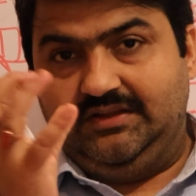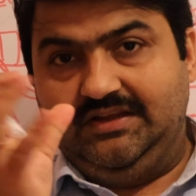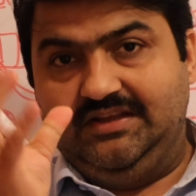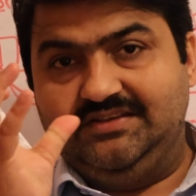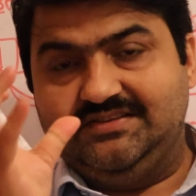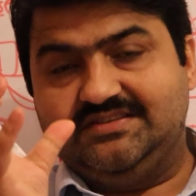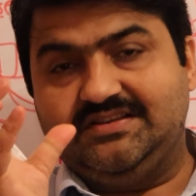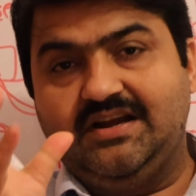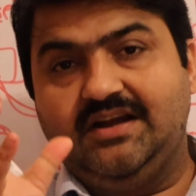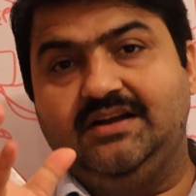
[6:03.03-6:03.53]

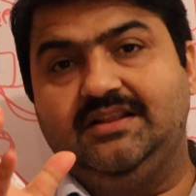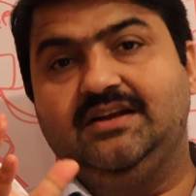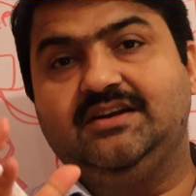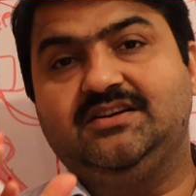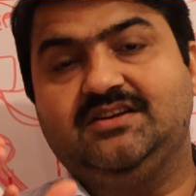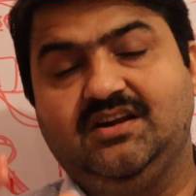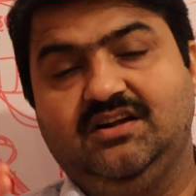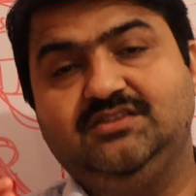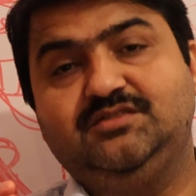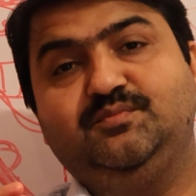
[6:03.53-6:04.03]
inside the
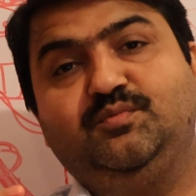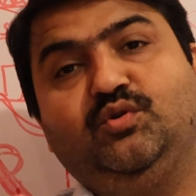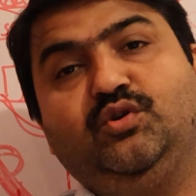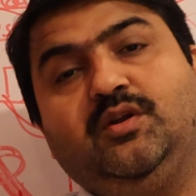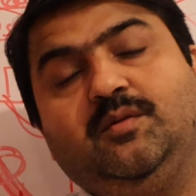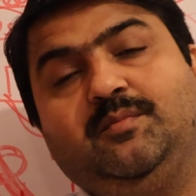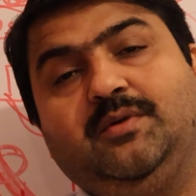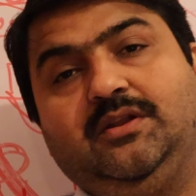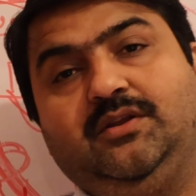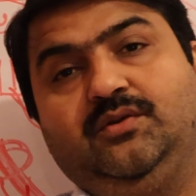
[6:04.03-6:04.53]

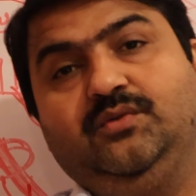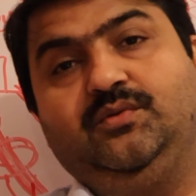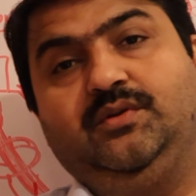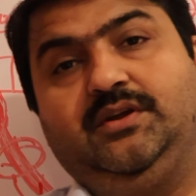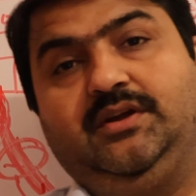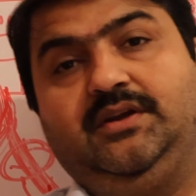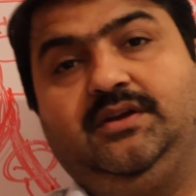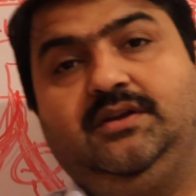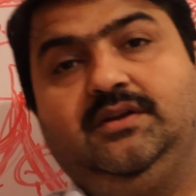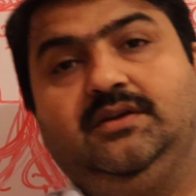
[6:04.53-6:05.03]
transportable
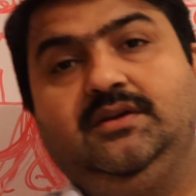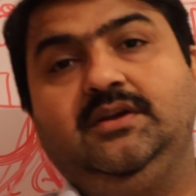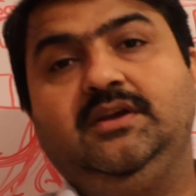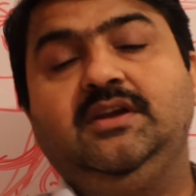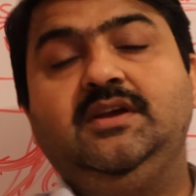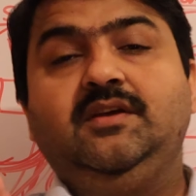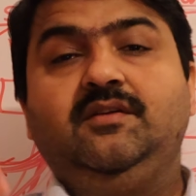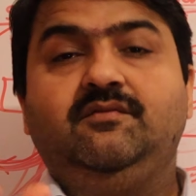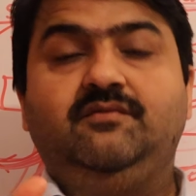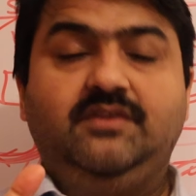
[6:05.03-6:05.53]
unit,
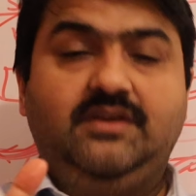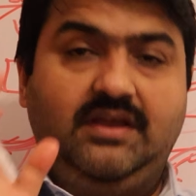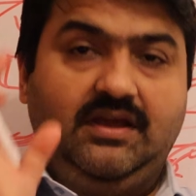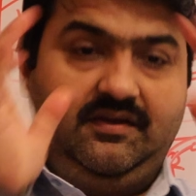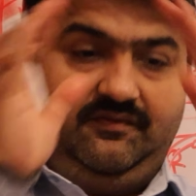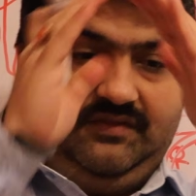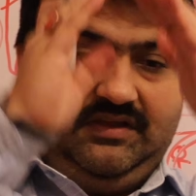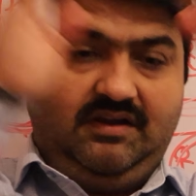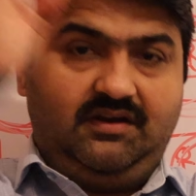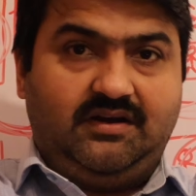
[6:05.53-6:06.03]
we
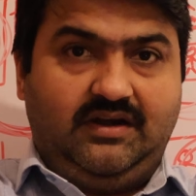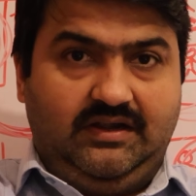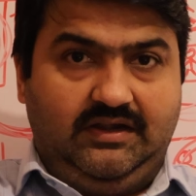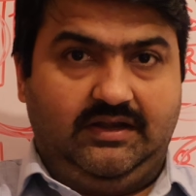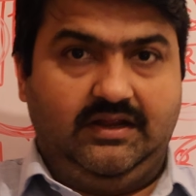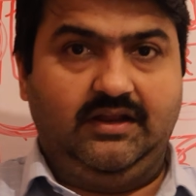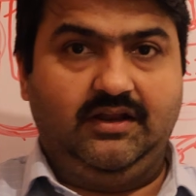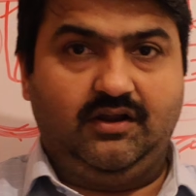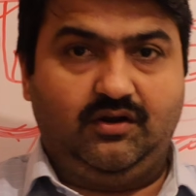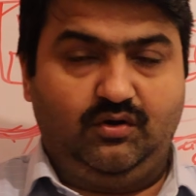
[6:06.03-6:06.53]
have the
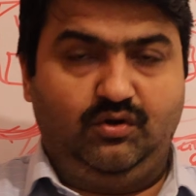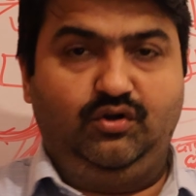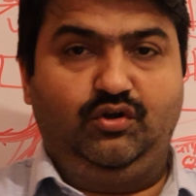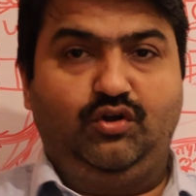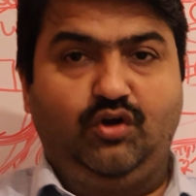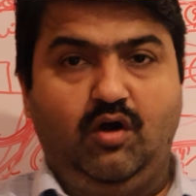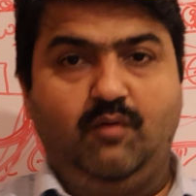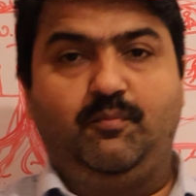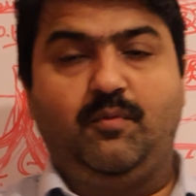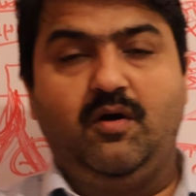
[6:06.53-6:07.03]
container on
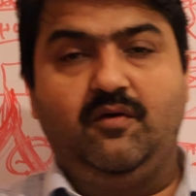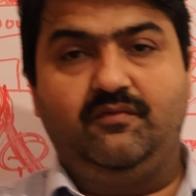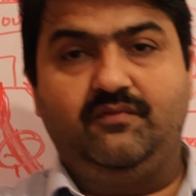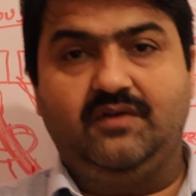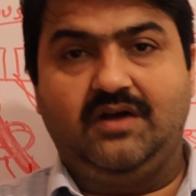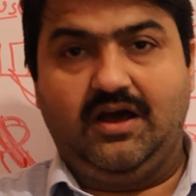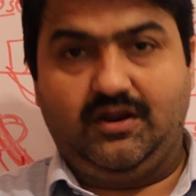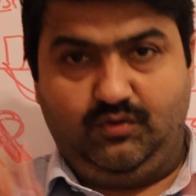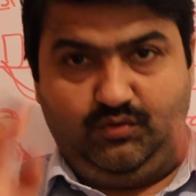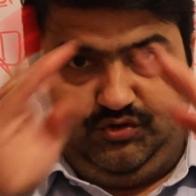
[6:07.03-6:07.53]
top of
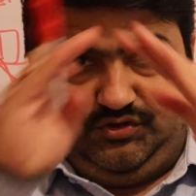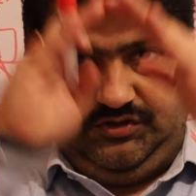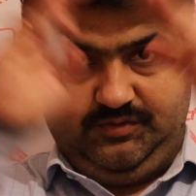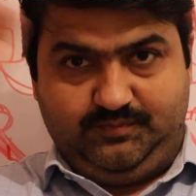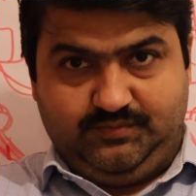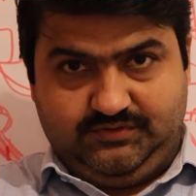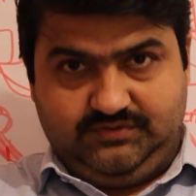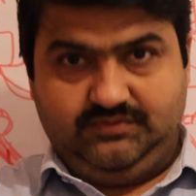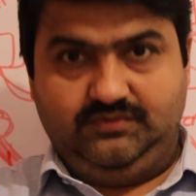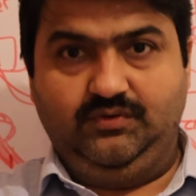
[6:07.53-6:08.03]
cargo
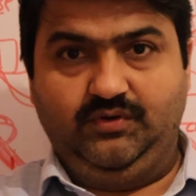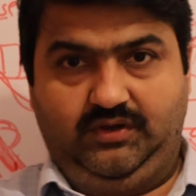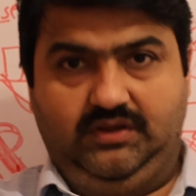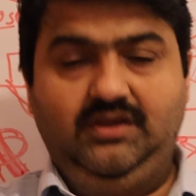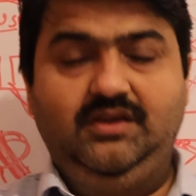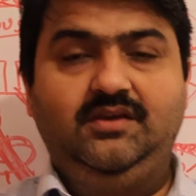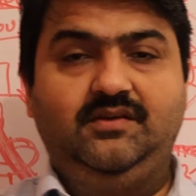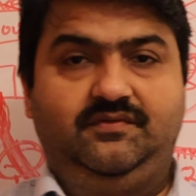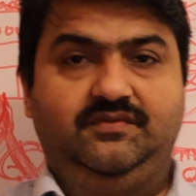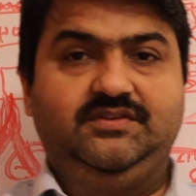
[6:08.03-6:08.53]
ships, okay?
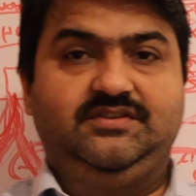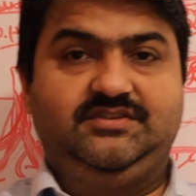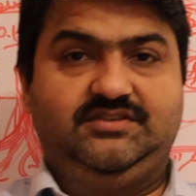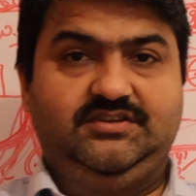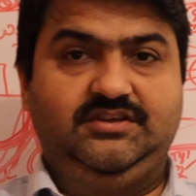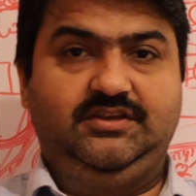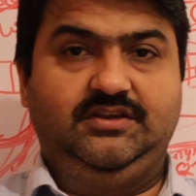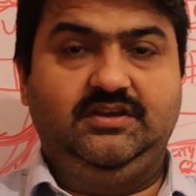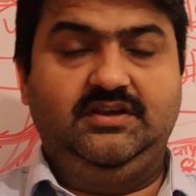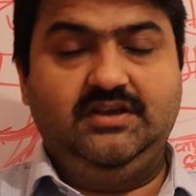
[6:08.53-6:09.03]
If you
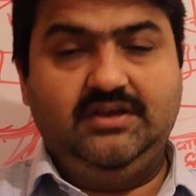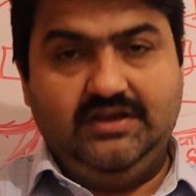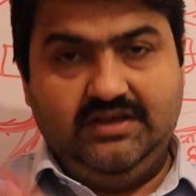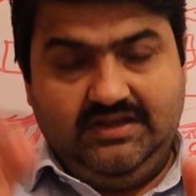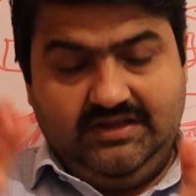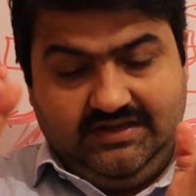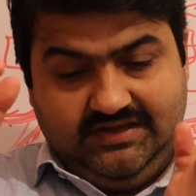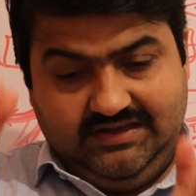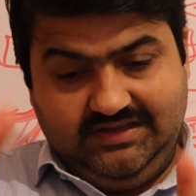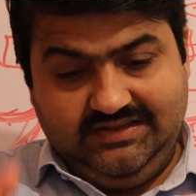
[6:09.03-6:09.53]
see,
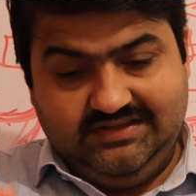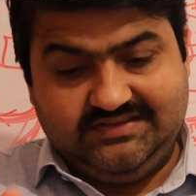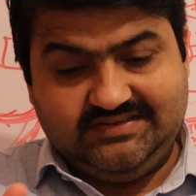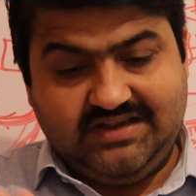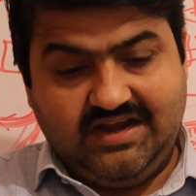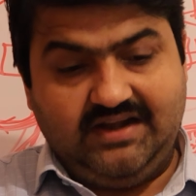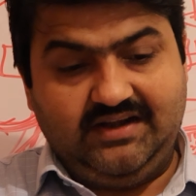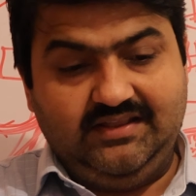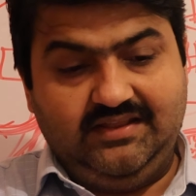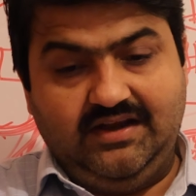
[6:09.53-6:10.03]

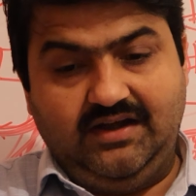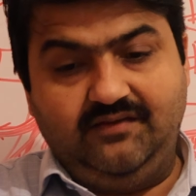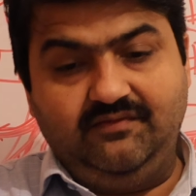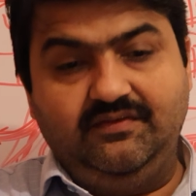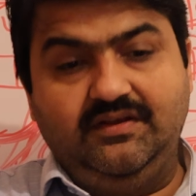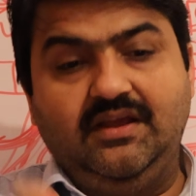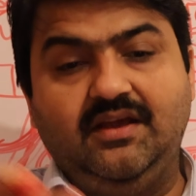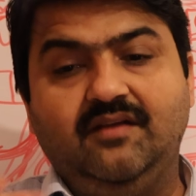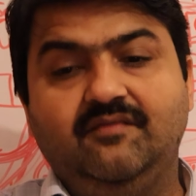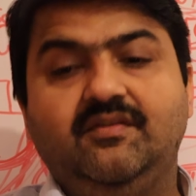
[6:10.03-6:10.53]
inside that
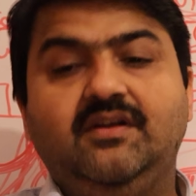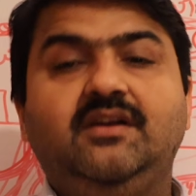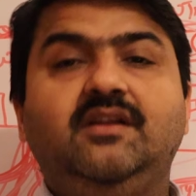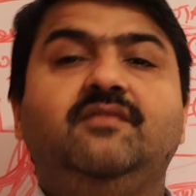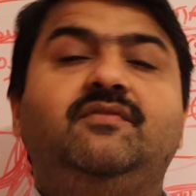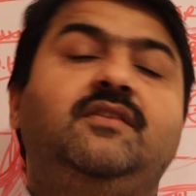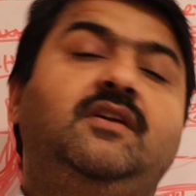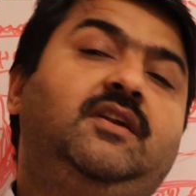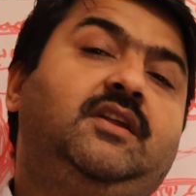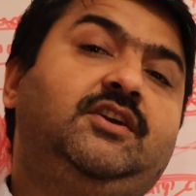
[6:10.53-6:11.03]
we have the
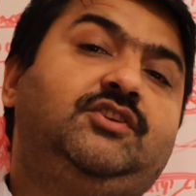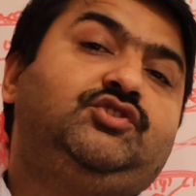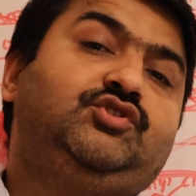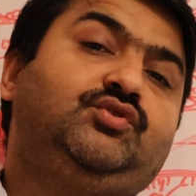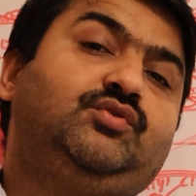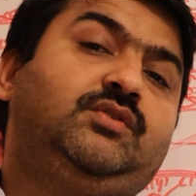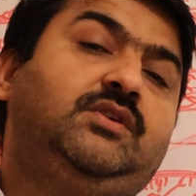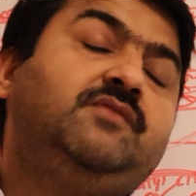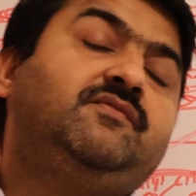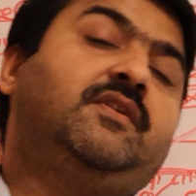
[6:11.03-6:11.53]
different
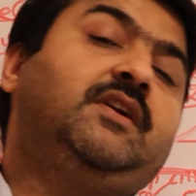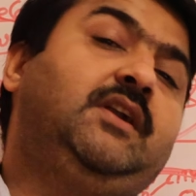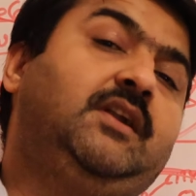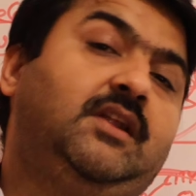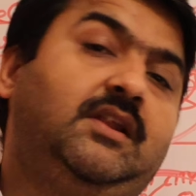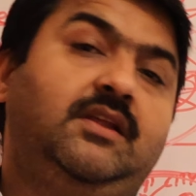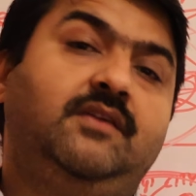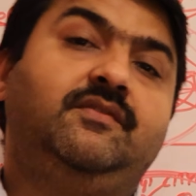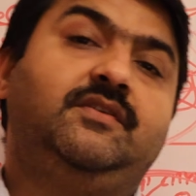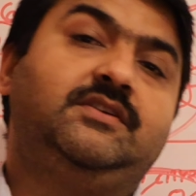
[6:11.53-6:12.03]
HU, different
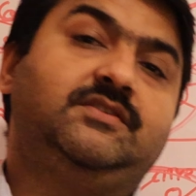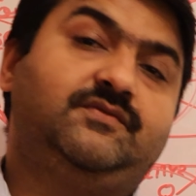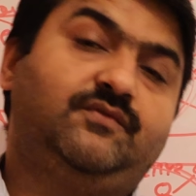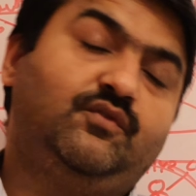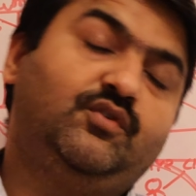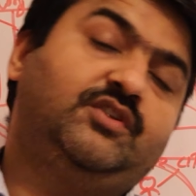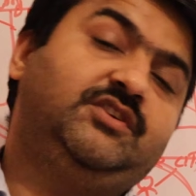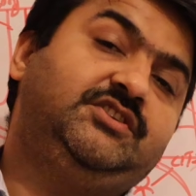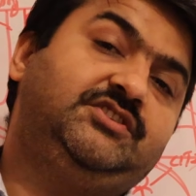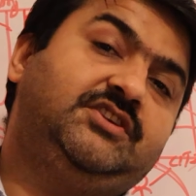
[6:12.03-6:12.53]
deliveries
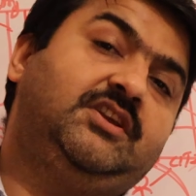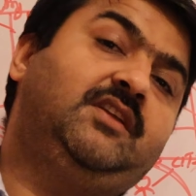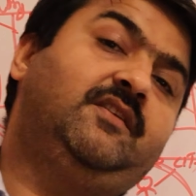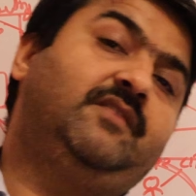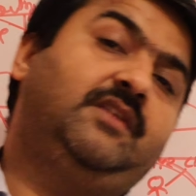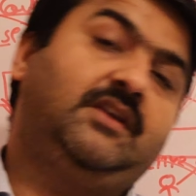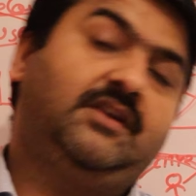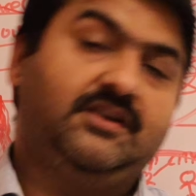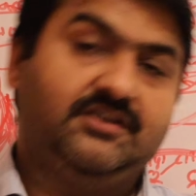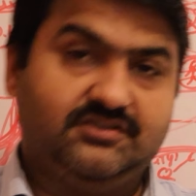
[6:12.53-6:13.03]
for each and
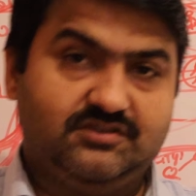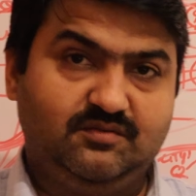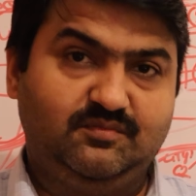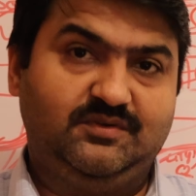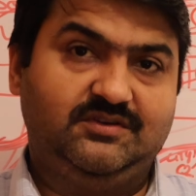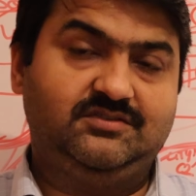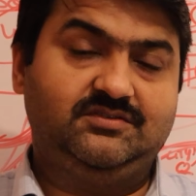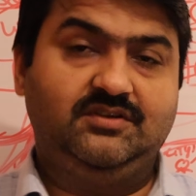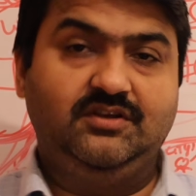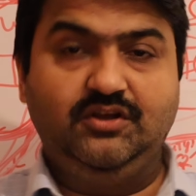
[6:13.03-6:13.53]
every
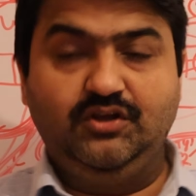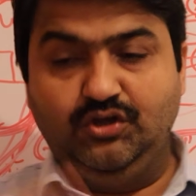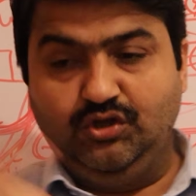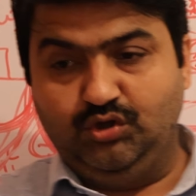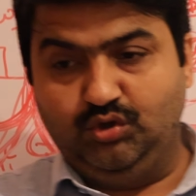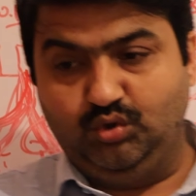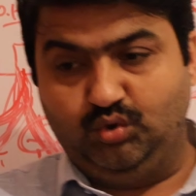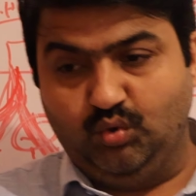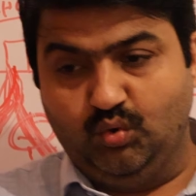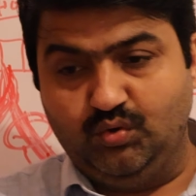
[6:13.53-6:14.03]
customers.
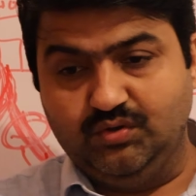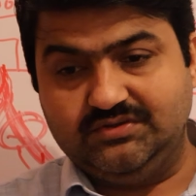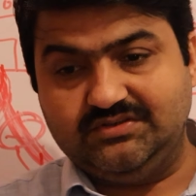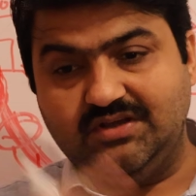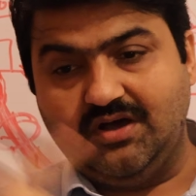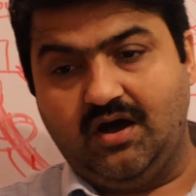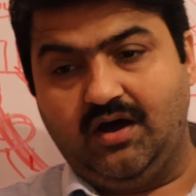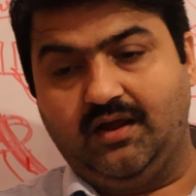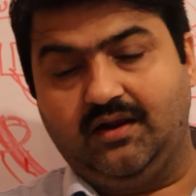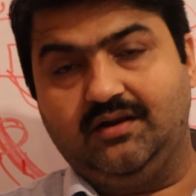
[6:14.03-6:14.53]
Those
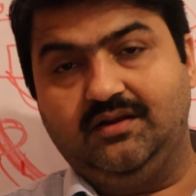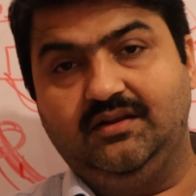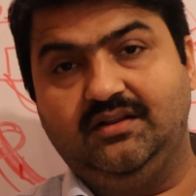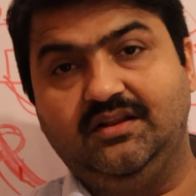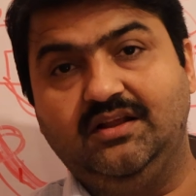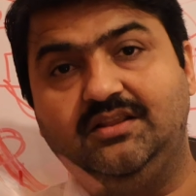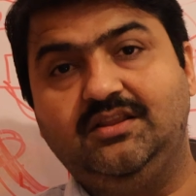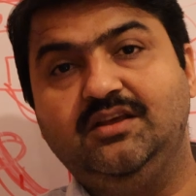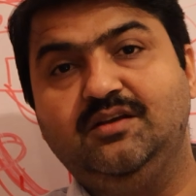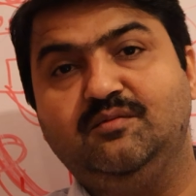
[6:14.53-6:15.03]
are
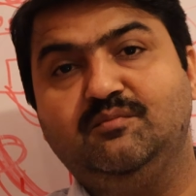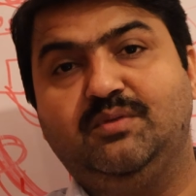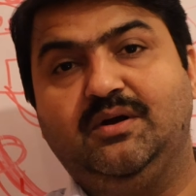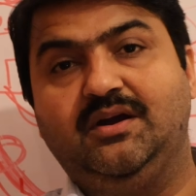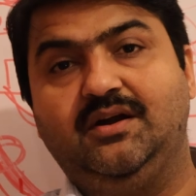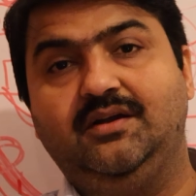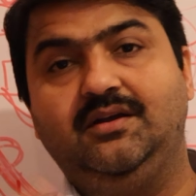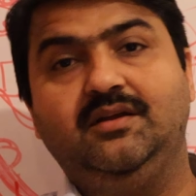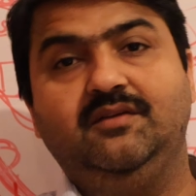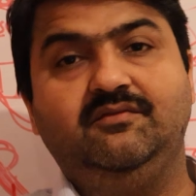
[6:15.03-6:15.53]
nothing
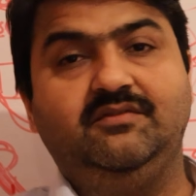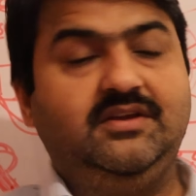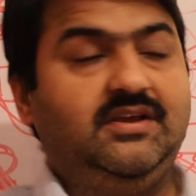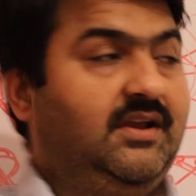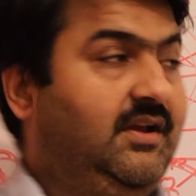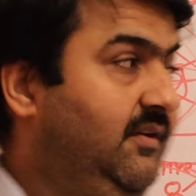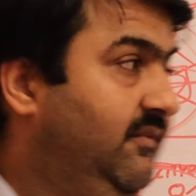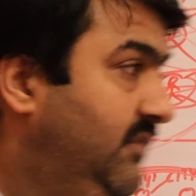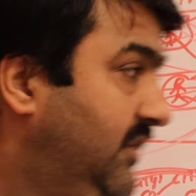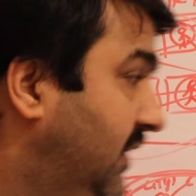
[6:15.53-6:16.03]
but we
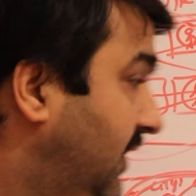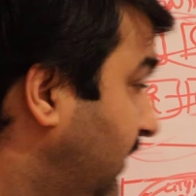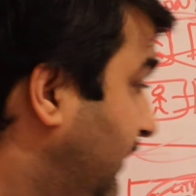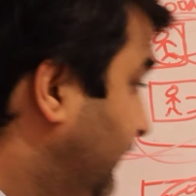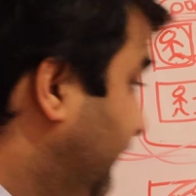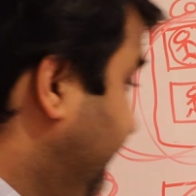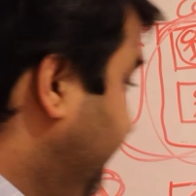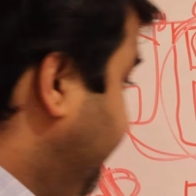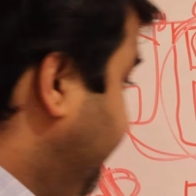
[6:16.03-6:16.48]
have the